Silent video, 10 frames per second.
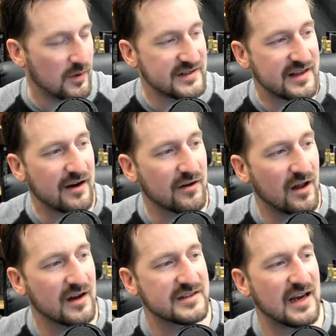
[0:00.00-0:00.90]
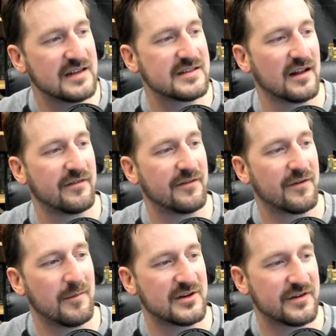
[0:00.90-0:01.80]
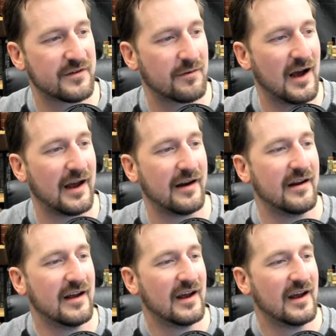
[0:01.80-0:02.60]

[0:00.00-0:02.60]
was there alongside Sullivan for much of the riot.